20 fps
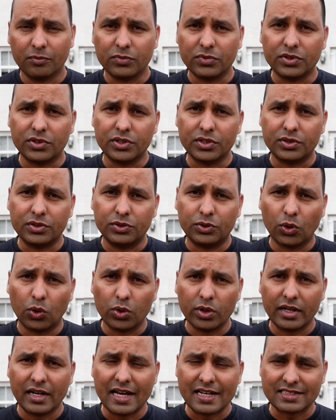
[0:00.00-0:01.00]
You
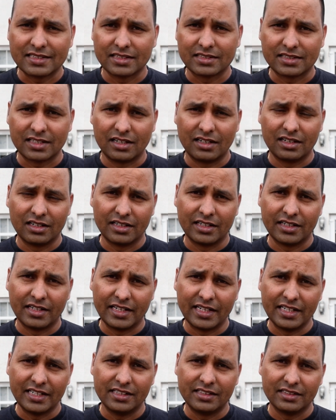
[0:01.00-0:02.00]
don't necessarily
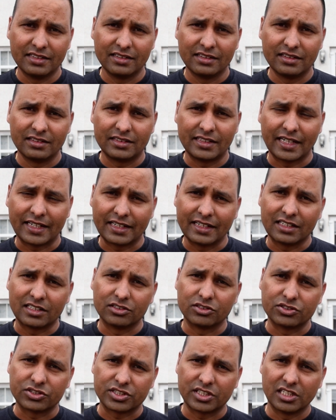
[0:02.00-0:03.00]
need
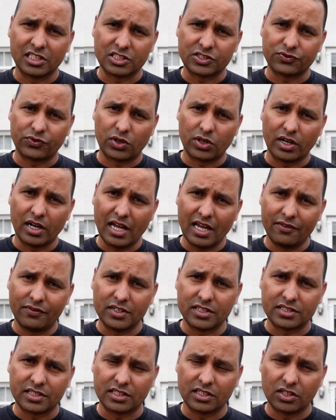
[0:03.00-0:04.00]
technical skills for
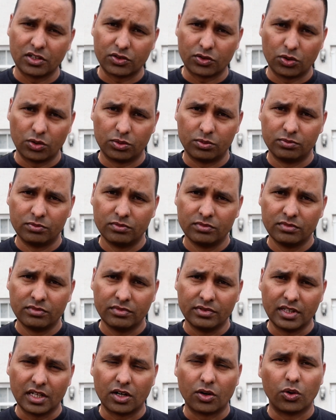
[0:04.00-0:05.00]
every single role.
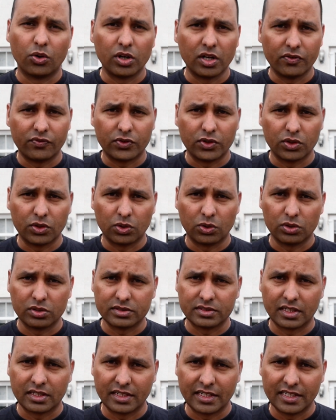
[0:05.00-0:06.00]
There are only few
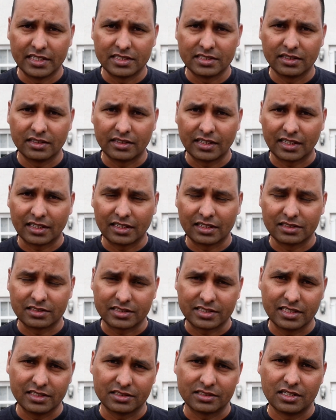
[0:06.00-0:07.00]
roles that need technical
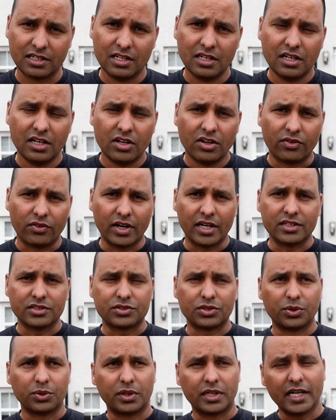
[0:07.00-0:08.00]
skills. Right,
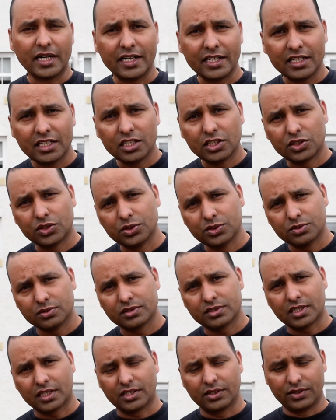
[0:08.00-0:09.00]
so getting into
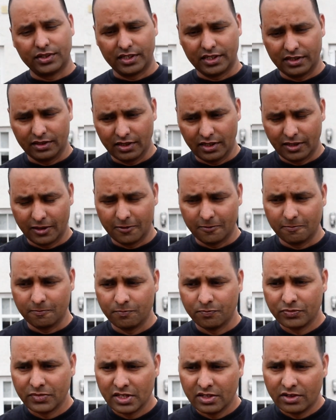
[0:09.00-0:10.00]
security,
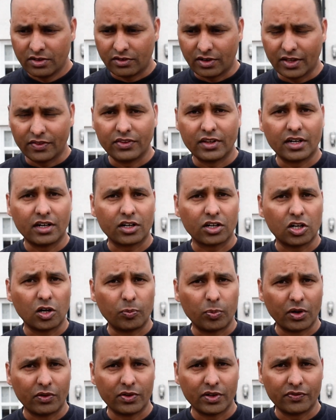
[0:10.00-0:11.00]
right, there are a
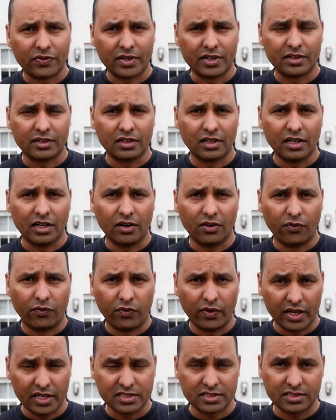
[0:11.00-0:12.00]
couple of different
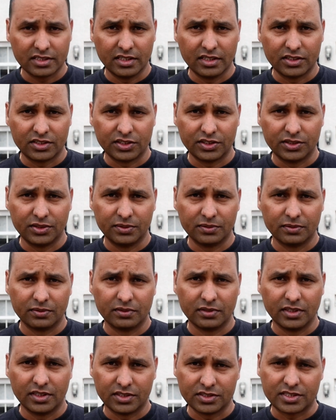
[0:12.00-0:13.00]
ways into
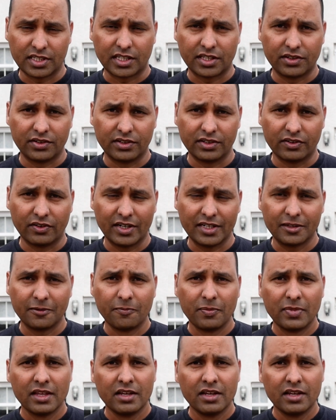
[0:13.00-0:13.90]
security, right?